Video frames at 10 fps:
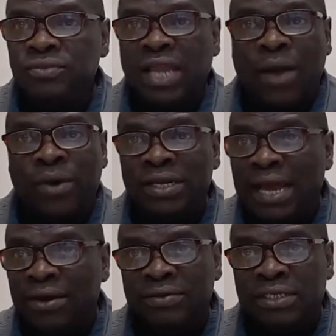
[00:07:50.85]
I went
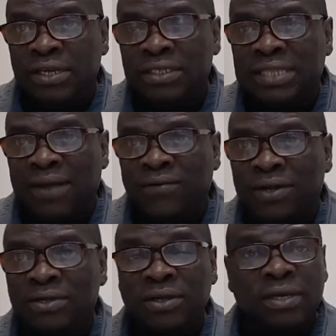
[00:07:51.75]
down in
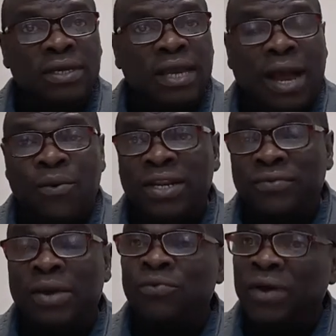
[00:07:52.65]
Stafford. I
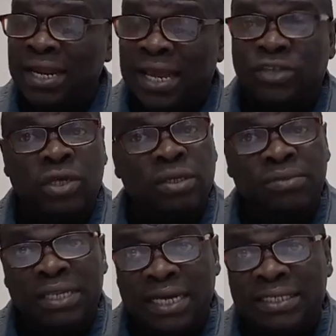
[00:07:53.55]
went and finally I saw
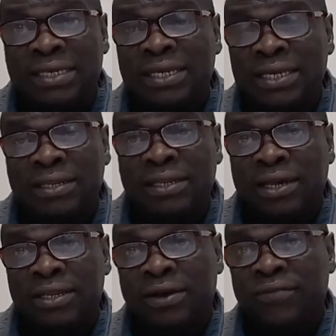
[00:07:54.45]
something nice in
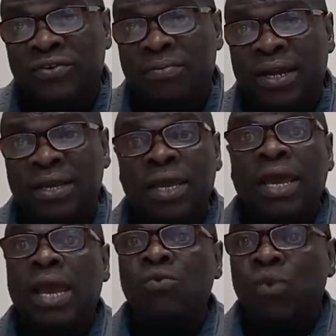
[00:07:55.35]
Fredericksburg,
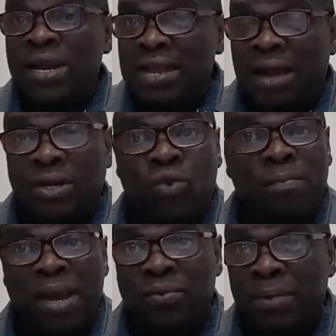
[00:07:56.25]
and we went down there. We
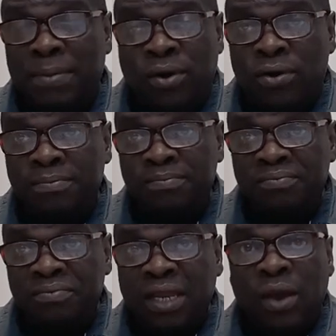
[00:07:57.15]
met with the people,
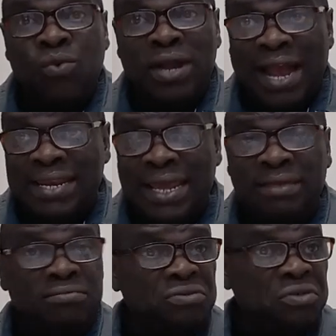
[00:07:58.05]
and we got
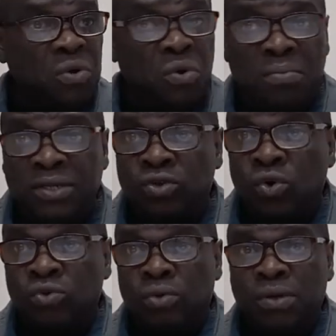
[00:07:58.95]
there. She went with me
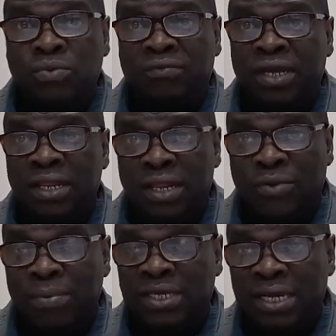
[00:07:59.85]
to be with the
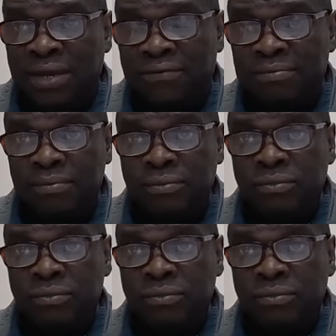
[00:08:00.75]
representative.